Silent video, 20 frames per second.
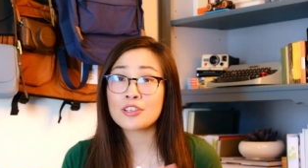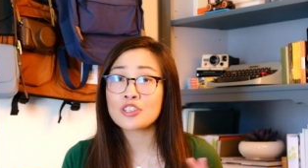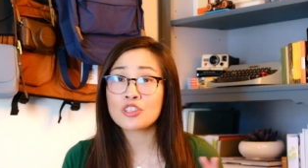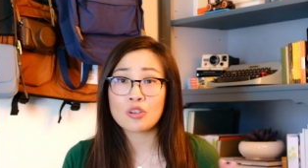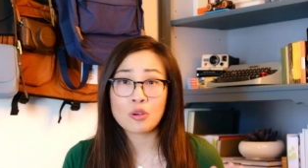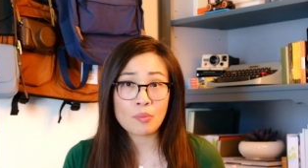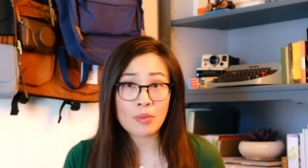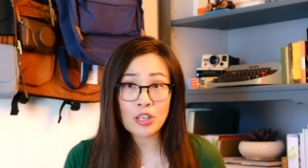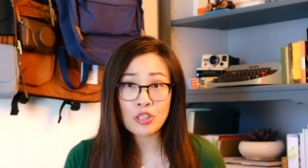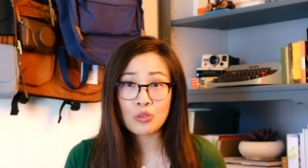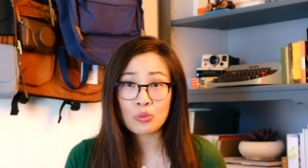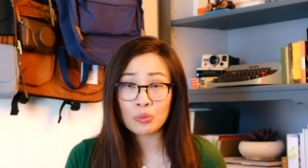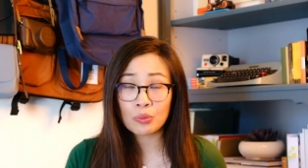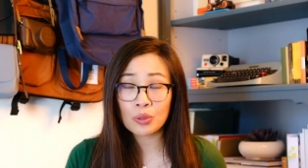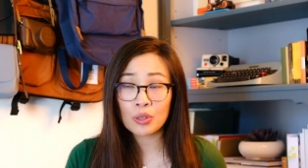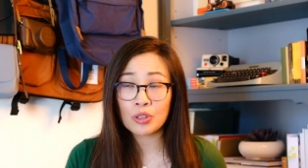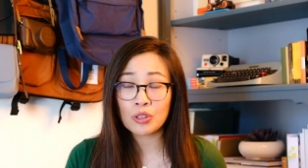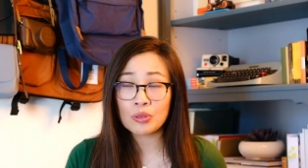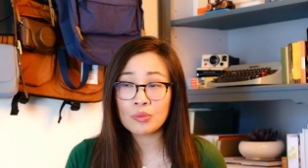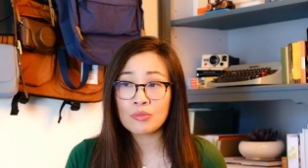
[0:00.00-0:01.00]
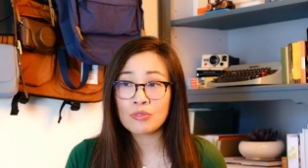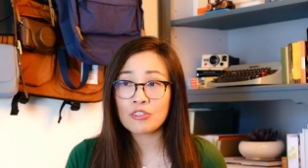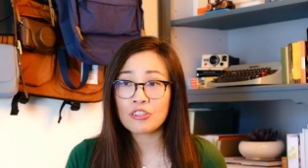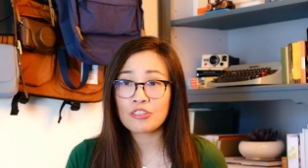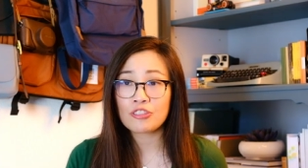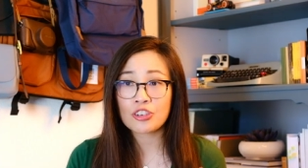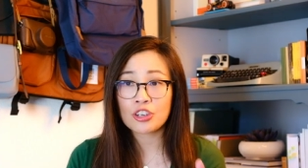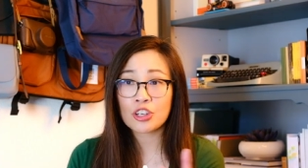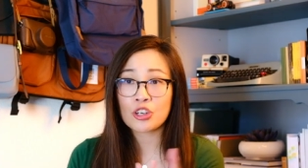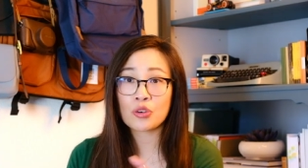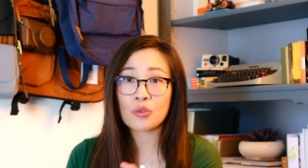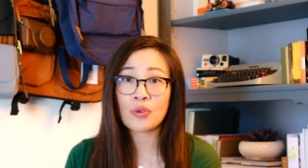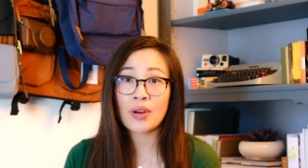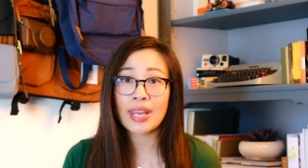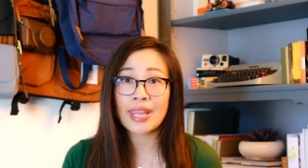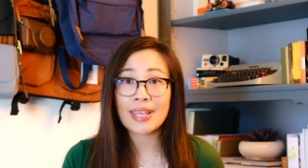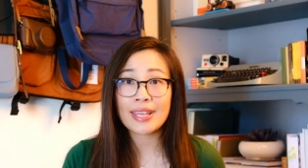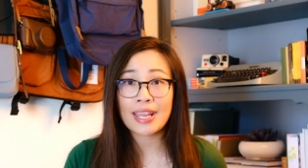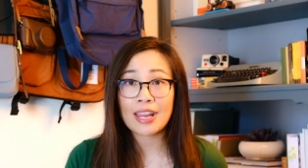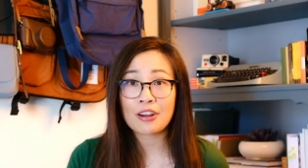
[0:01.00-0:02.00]
So much room for
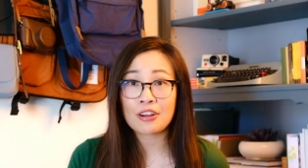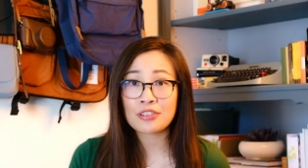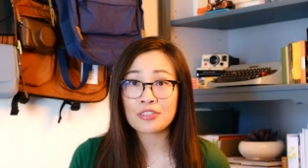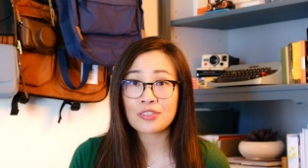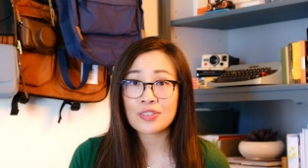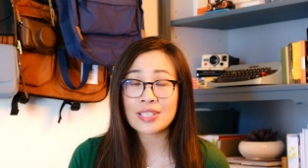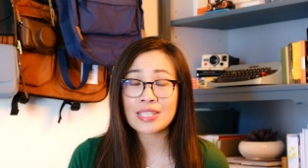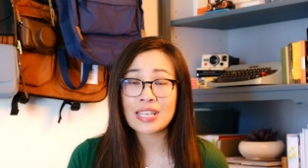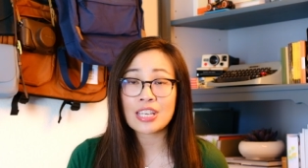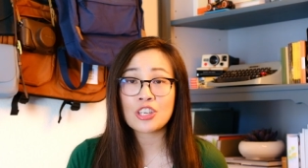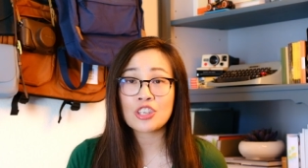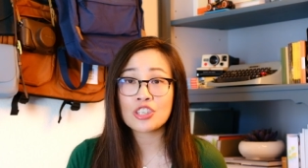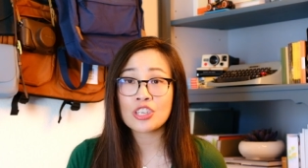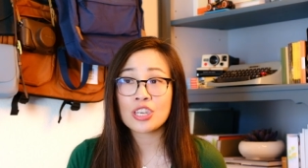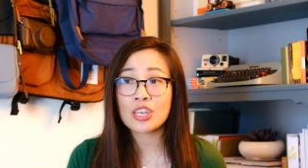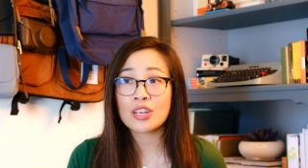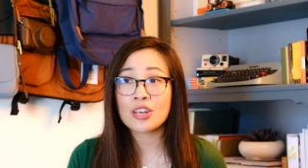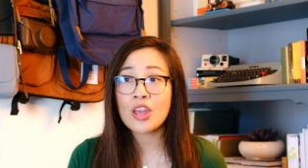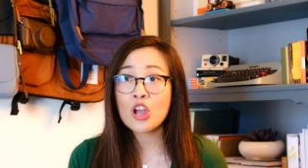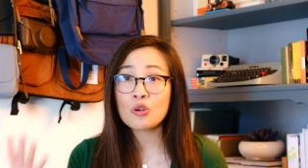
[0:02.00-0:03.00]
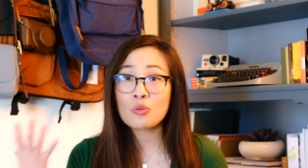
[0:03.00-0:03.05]
great characterization